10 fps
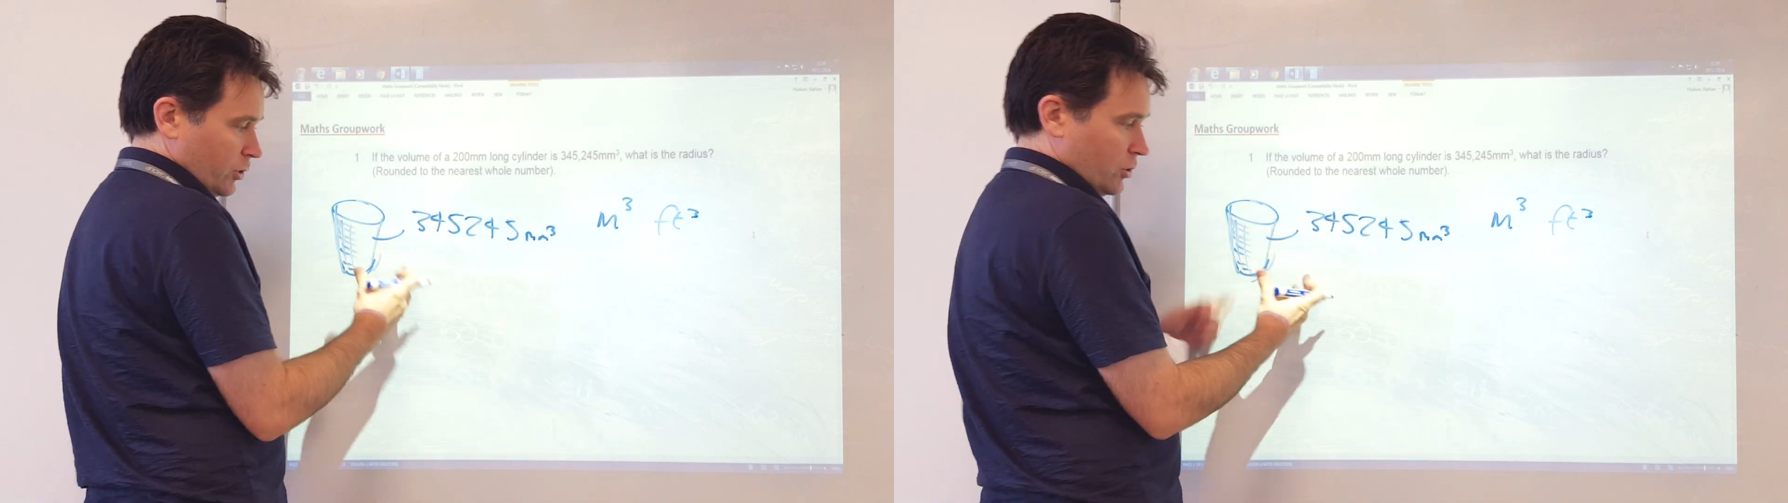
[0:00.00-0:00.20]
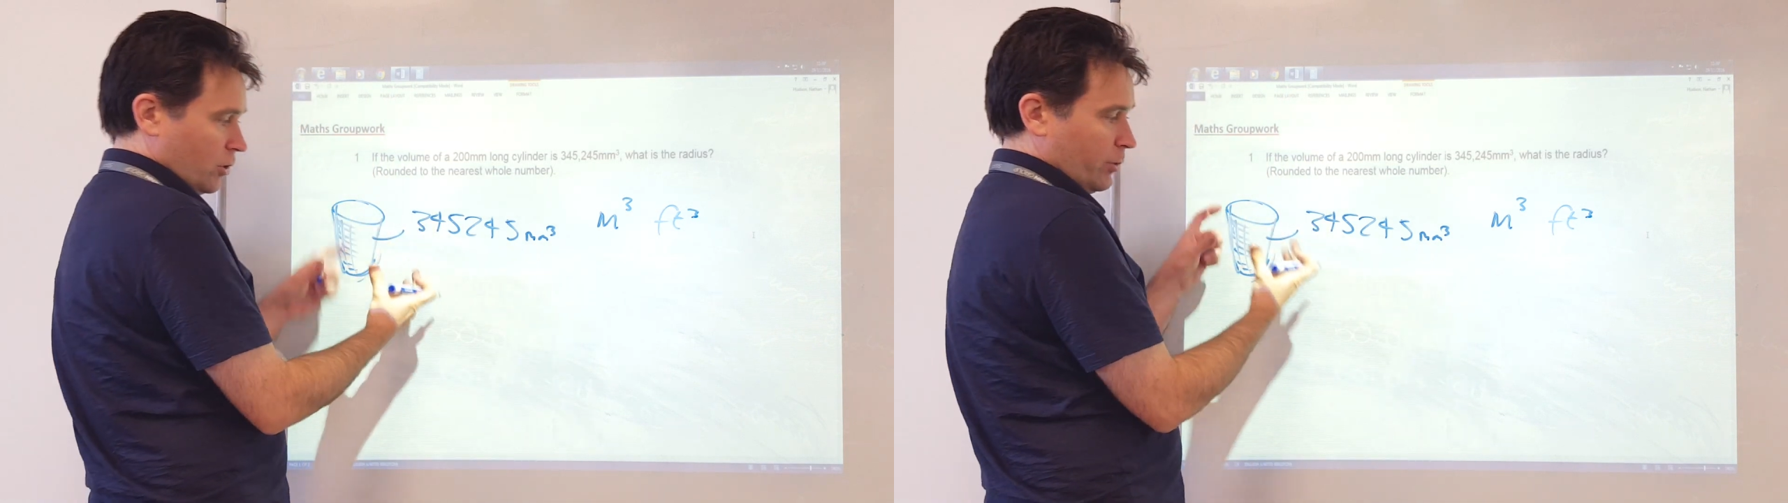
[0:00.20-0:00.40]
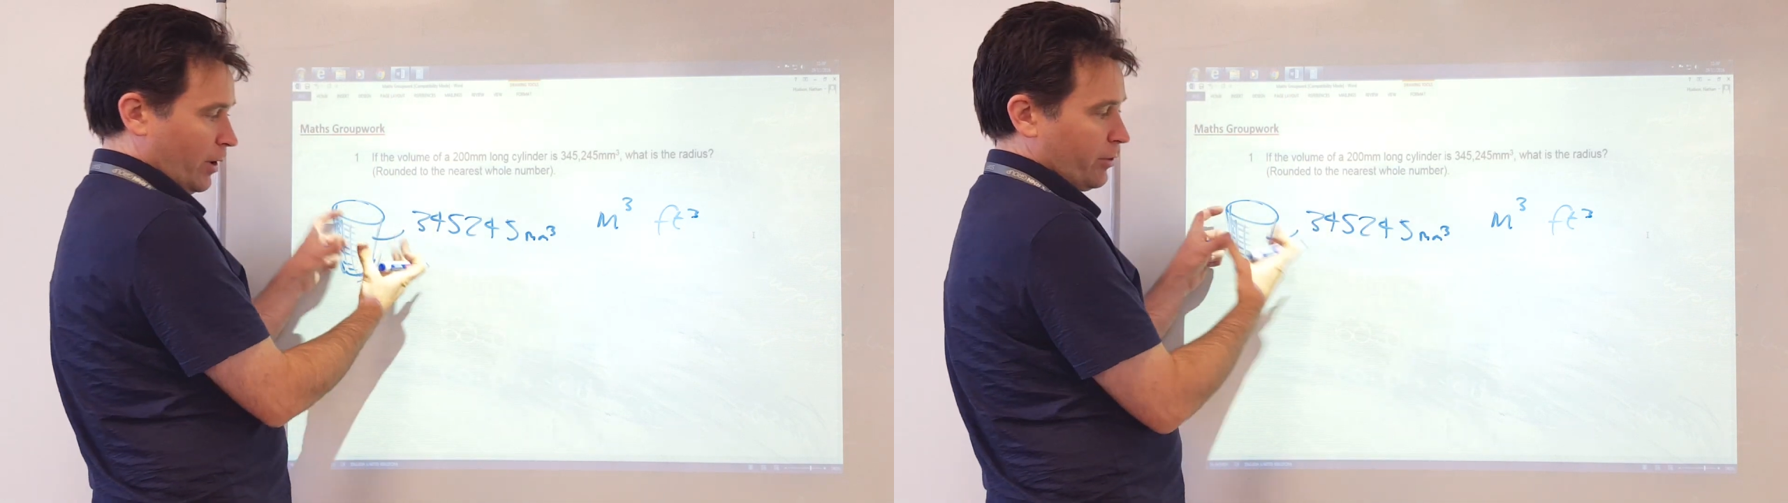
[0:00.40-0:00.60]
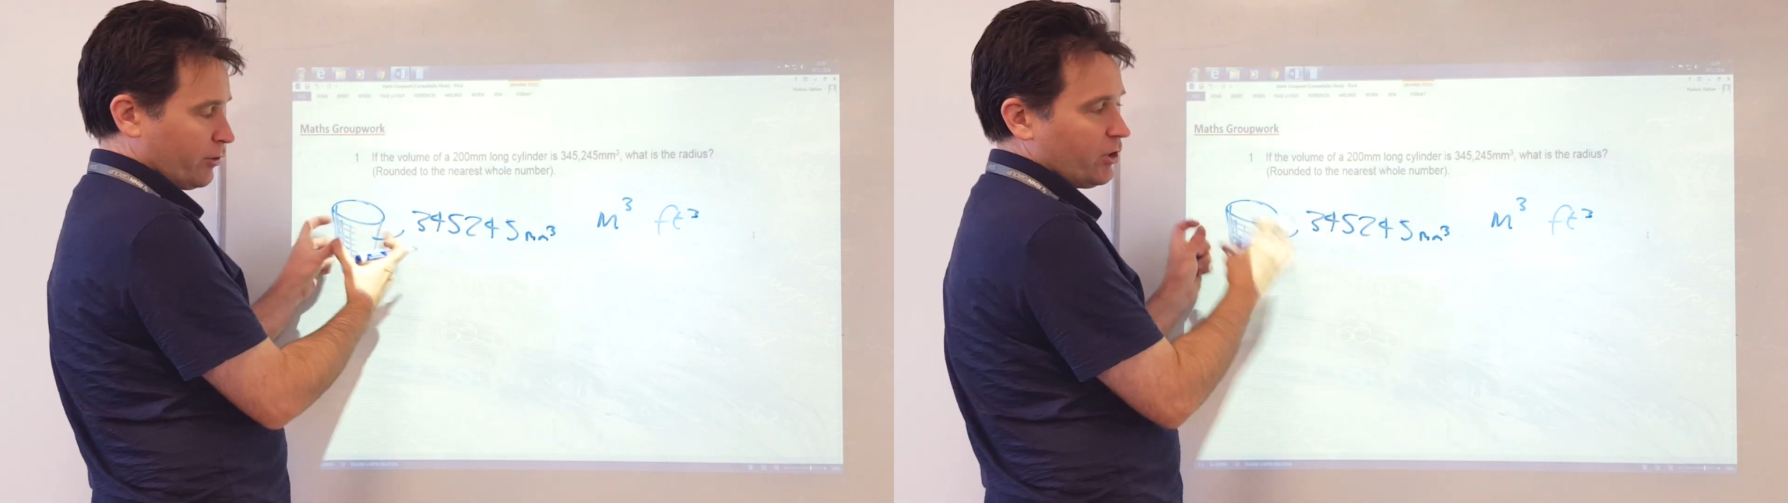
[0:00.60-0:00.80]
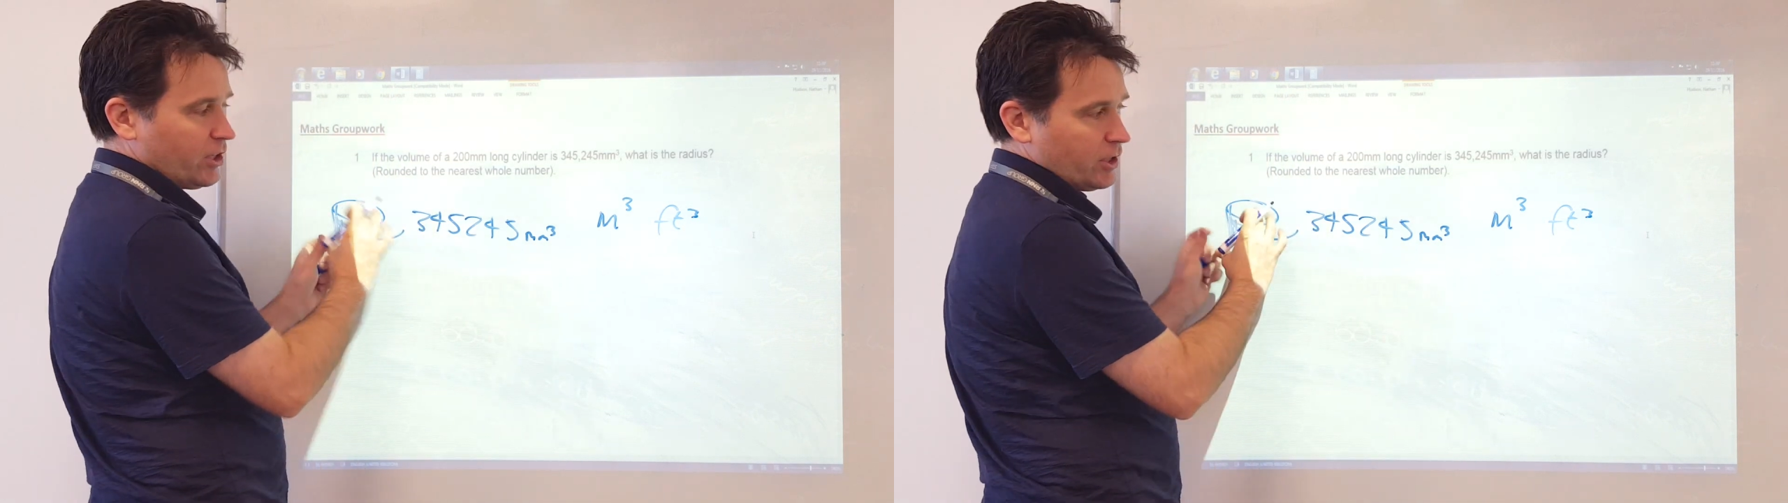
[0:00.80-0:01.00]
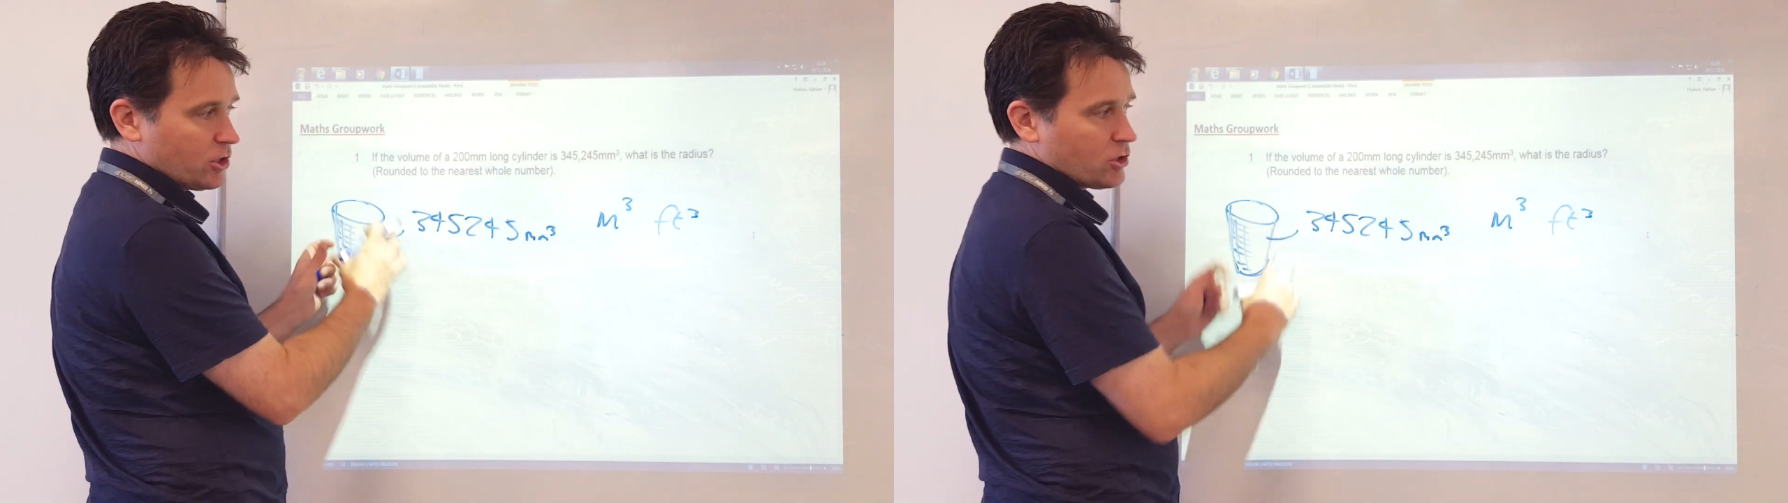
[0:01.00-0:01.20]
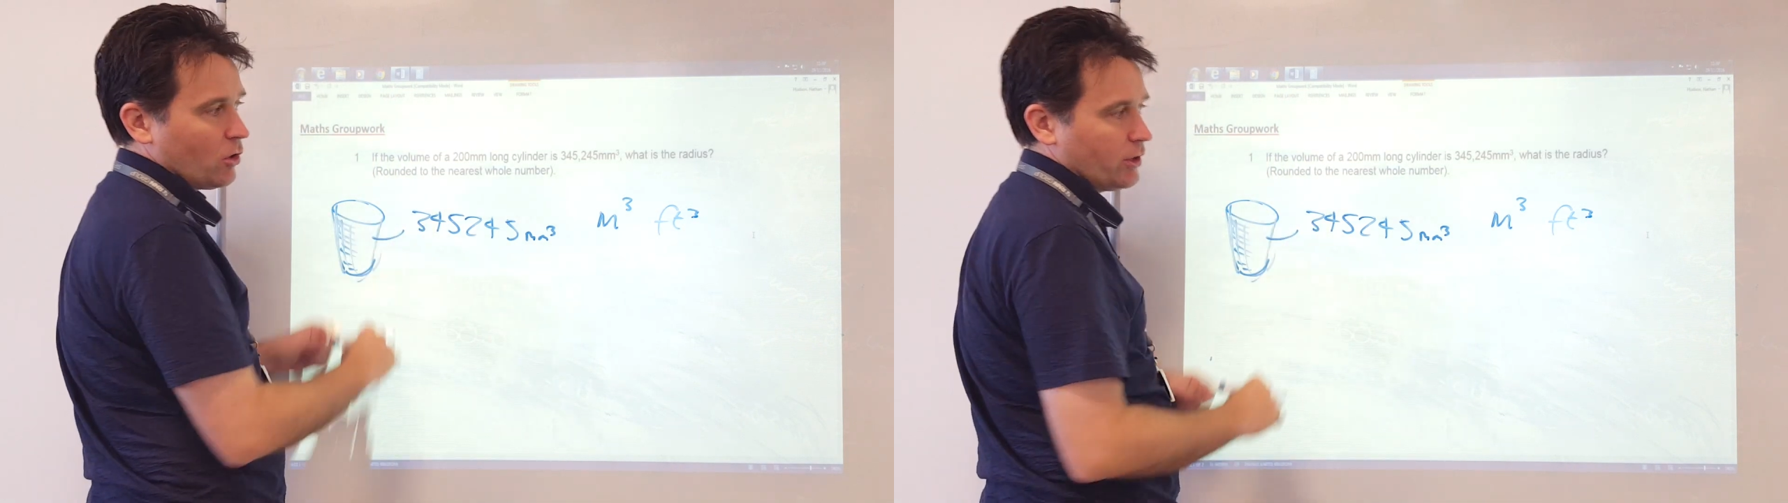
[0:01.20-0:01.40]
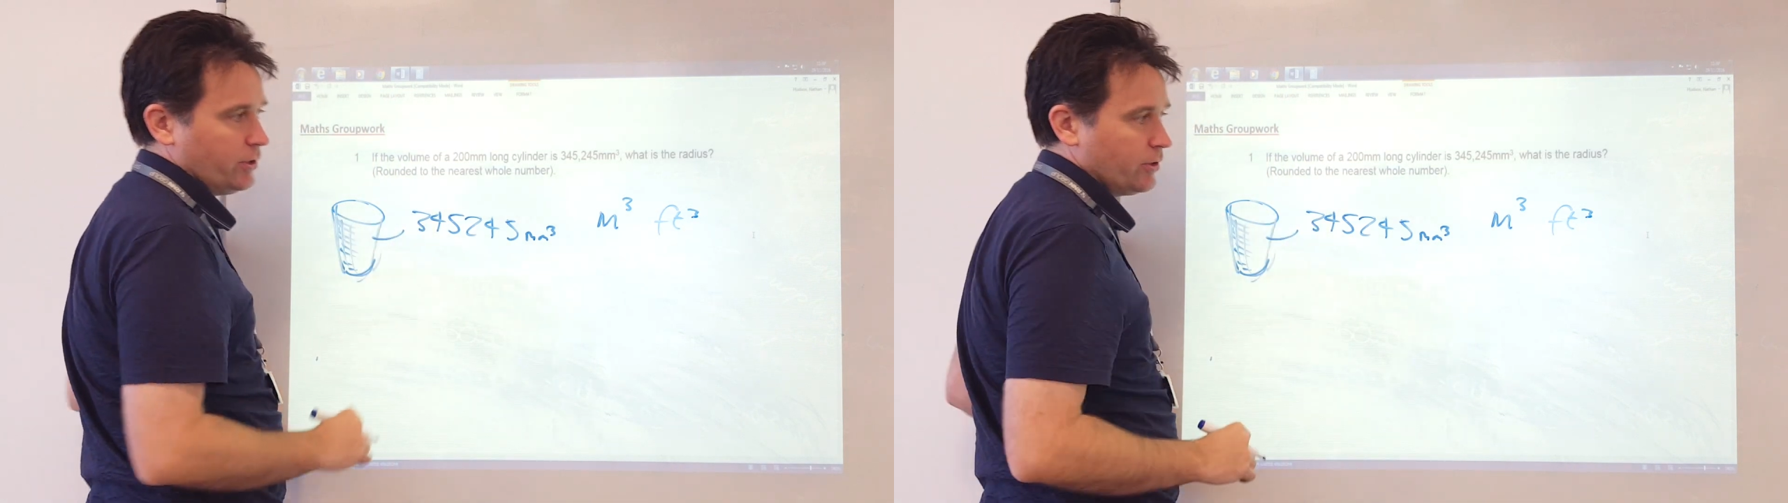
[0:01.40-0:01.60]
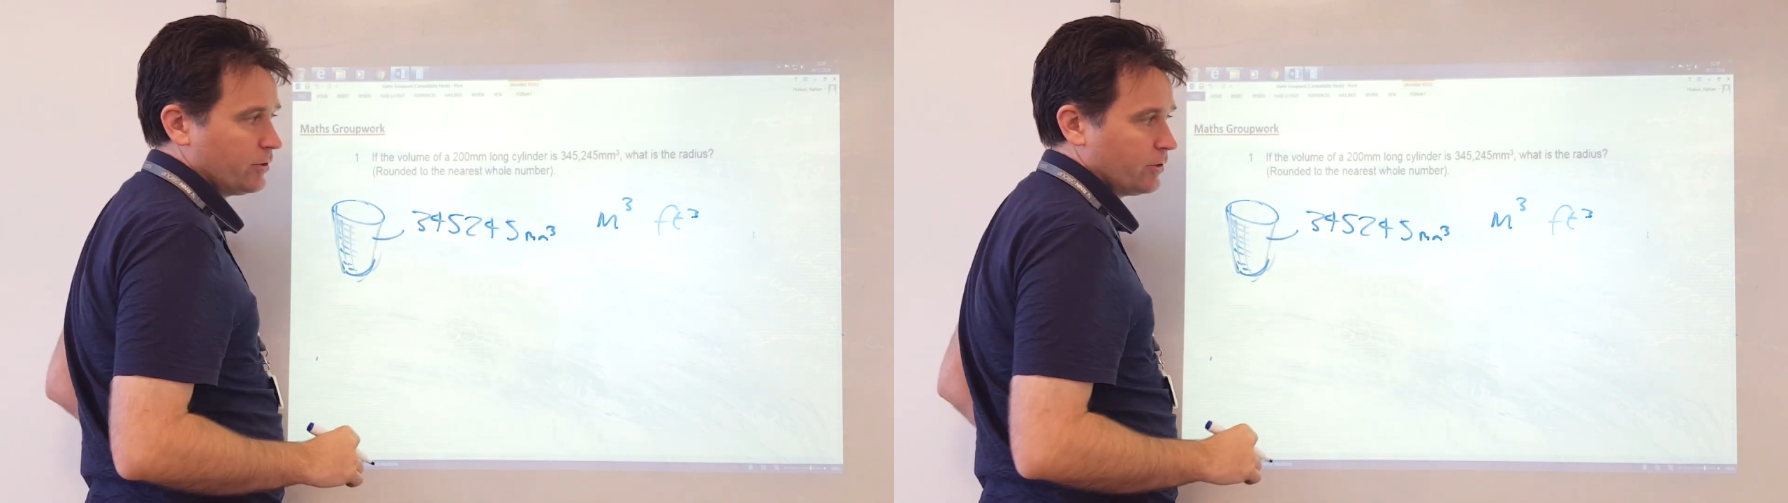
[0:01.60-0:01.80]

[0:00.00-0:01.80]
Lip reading: you're talking about a 3D solid.